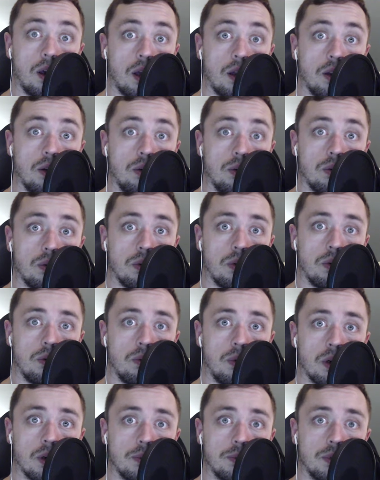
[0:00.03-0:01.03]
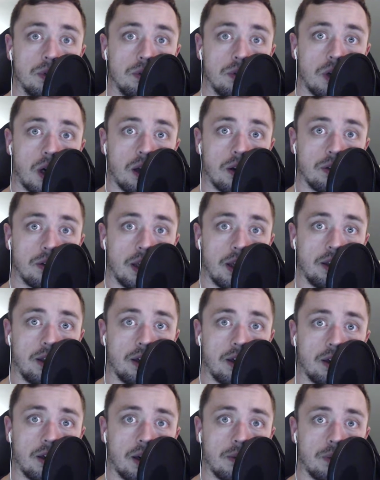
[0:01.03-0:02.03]
Hello, welcome to Huddle
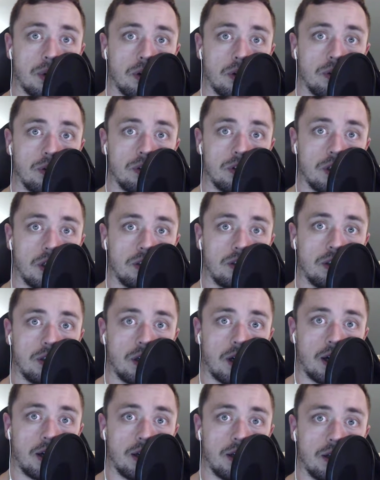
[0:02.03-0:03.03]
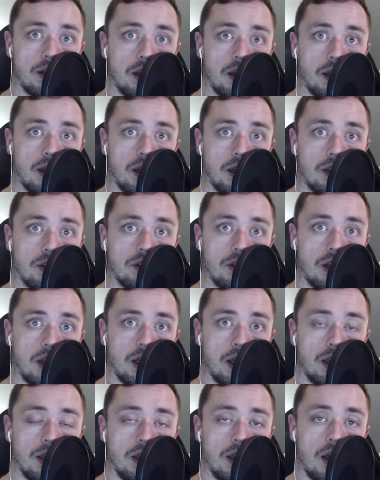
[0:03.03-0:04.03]
Daily. I'm your host, JC Hyatt, and
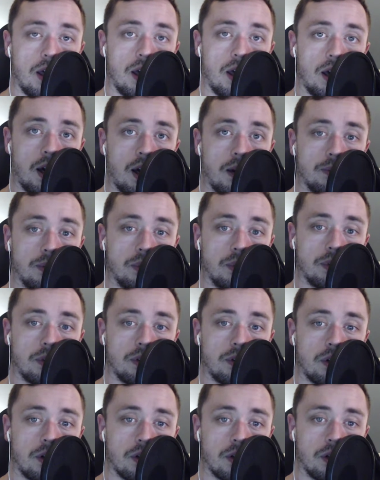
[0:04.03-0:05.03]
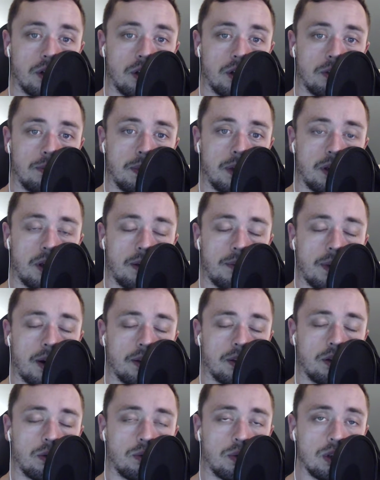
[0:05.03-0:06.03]
today I'm going to talk a little bit
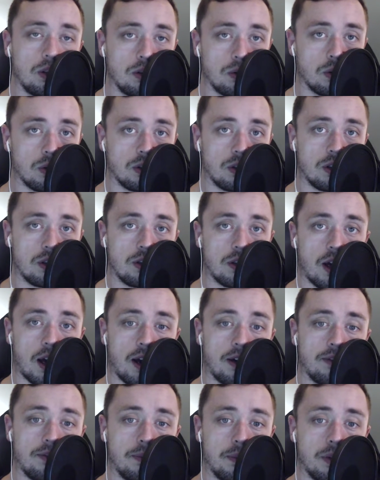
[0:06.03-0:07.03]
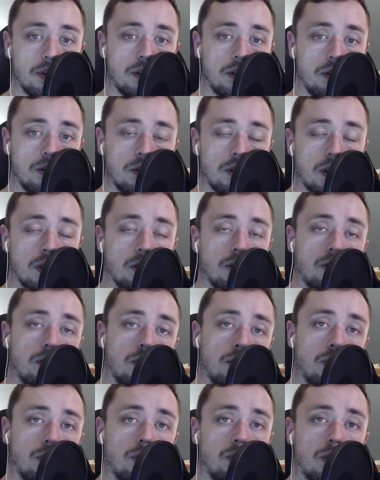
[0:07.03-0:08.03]
about the resources I've been using
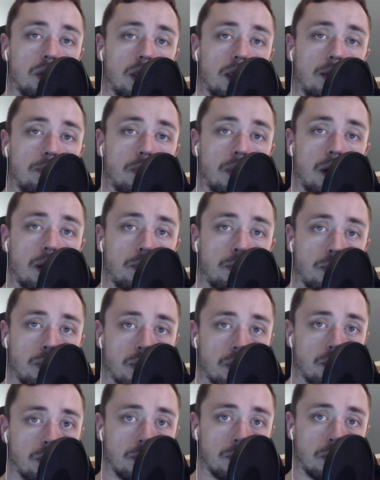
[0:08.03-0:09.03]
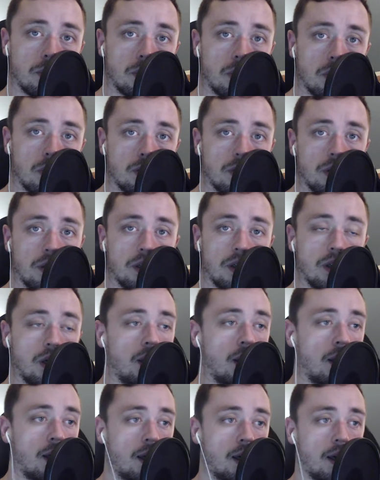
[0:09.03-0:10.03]
to keep up with cryptocurrency
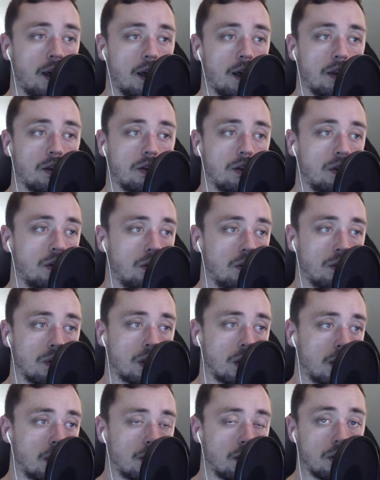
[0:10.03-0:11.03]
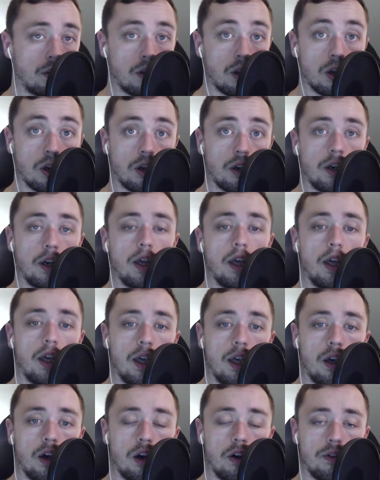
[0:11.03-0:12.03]
and to learn
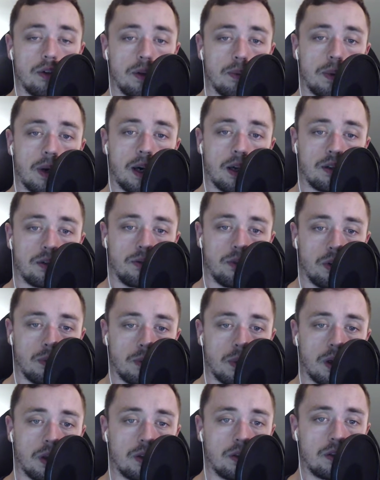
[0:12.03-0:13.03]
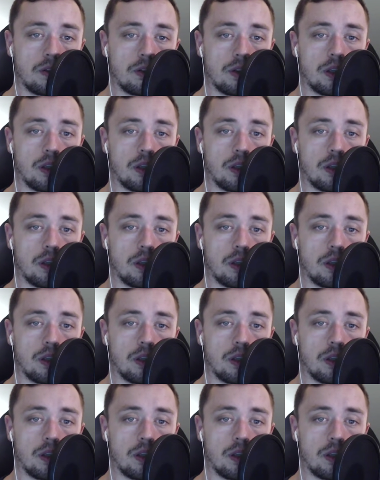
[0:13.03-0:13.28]
over the past few months.